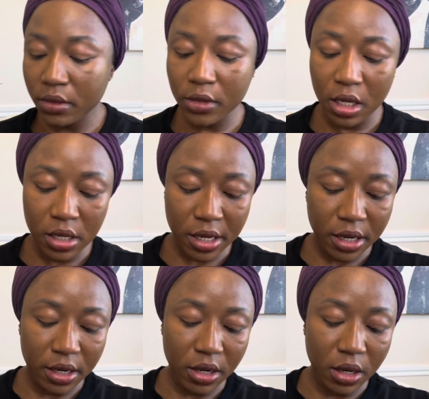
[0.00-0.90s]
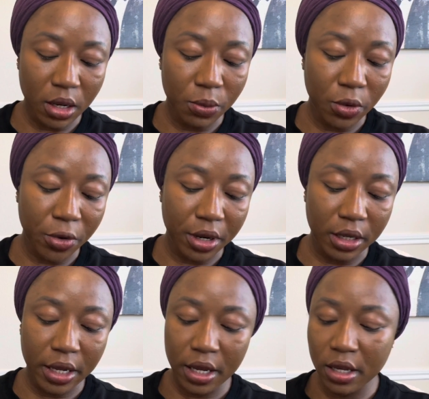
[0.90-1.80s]
And we were in
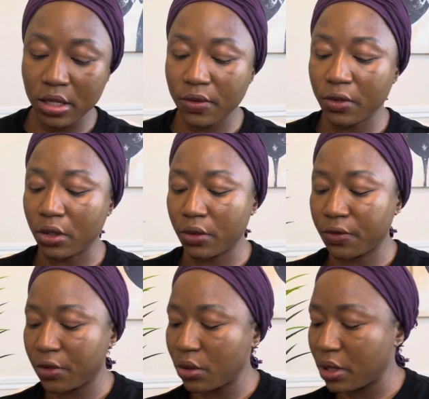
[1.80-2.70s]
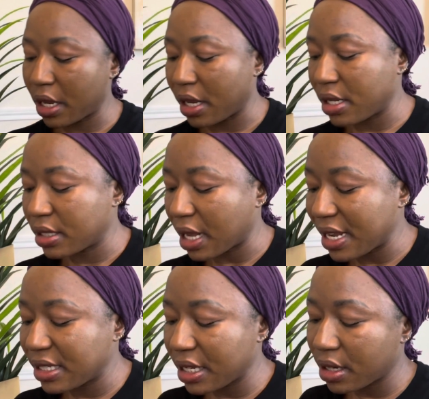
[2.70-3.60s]
Lagos for a few days. I
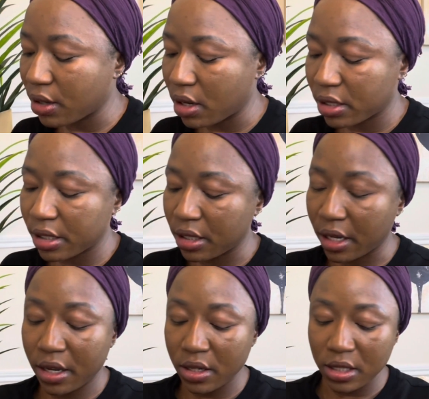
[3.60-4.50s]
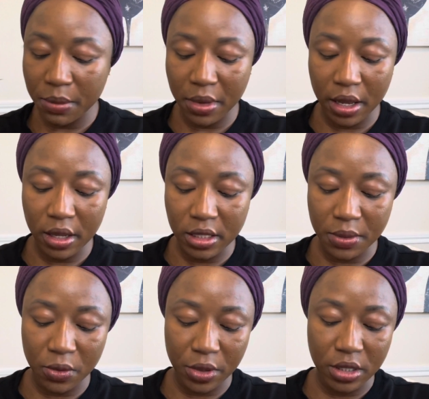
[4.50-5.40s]
stayed longer in Lagos, and my husband
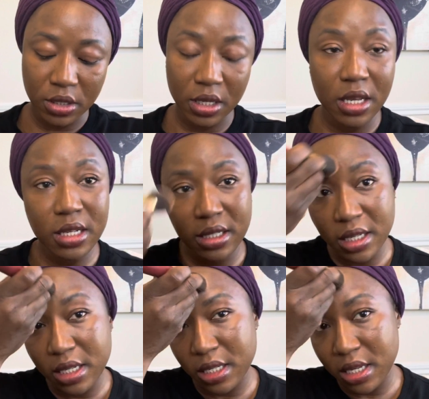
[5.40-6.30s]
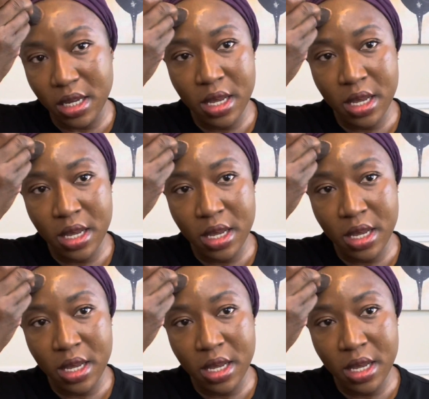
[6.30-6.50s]
went to his city